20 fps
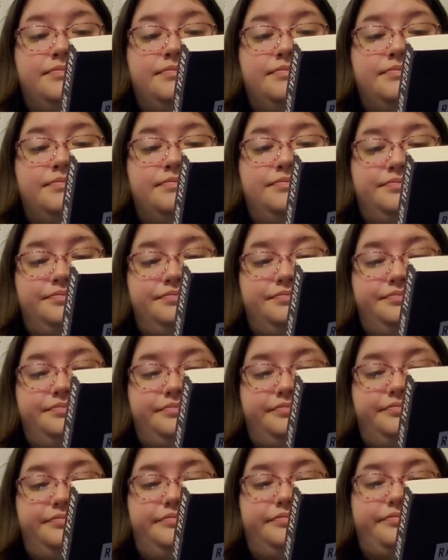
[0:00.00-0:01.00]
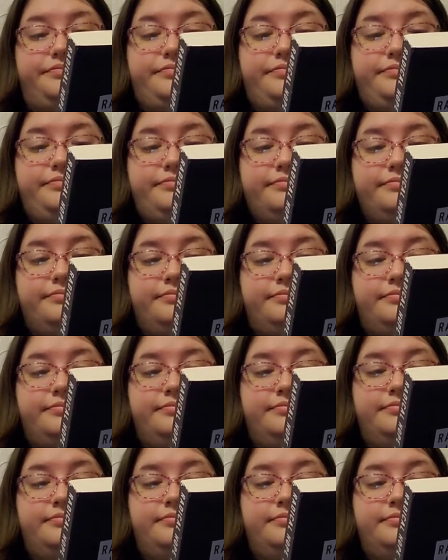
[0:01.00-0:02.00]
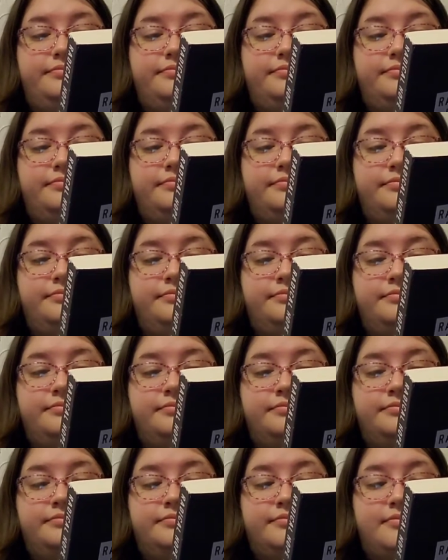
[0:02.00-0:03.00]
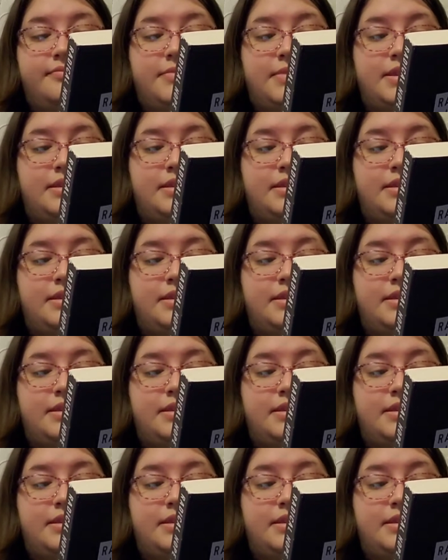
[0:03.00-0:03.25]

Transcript: Nobody speaks.